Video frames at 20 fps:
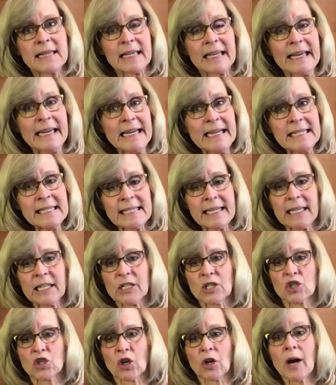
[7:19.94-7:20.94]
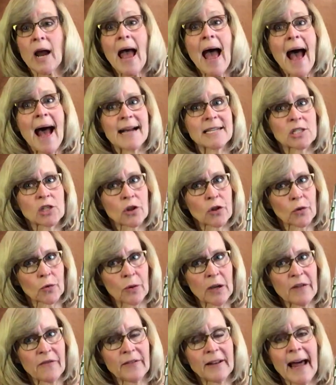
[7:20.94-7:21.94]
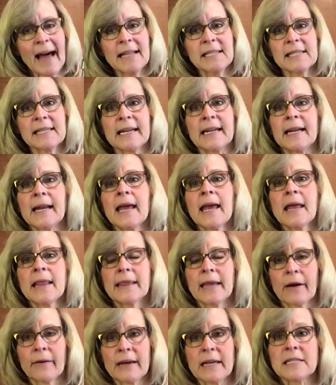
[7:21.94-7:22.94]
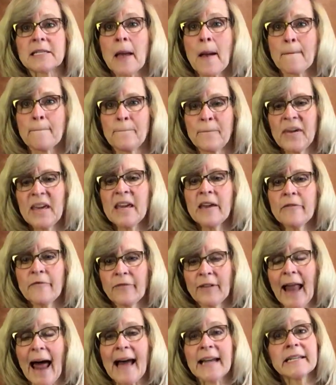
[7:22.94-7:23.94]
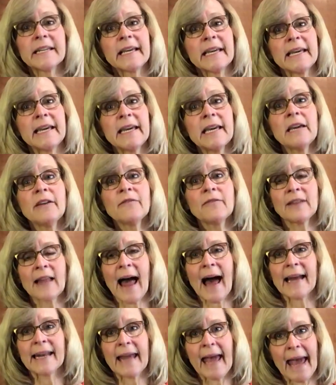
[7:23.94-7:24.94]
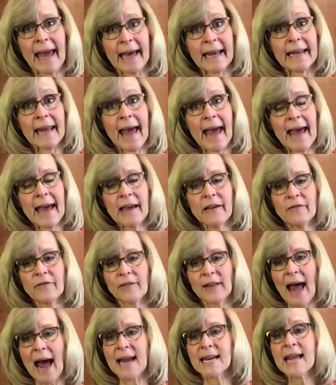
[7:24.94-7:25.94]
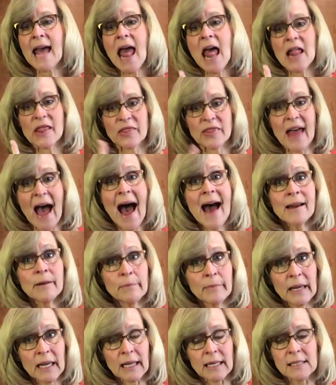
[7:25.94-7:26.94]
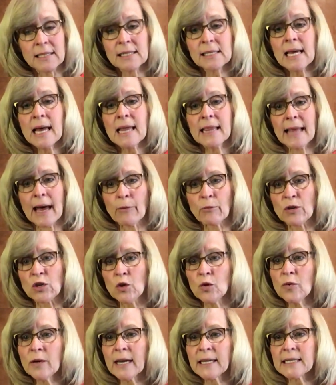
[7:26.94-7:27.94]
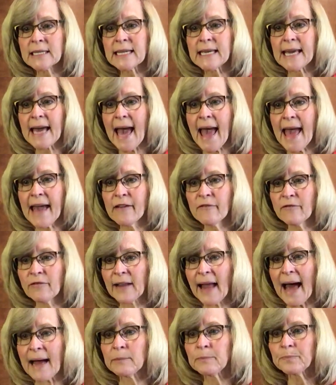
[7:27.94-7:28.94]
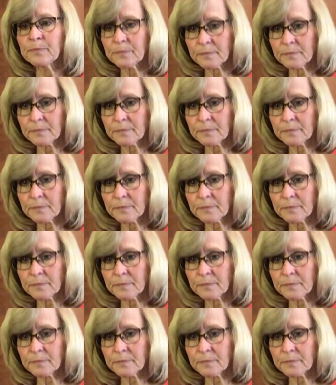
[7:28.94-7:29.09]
key signature has 3 flats in it. There is B flat, E flat, and A flat. That means that when you get to the A flat,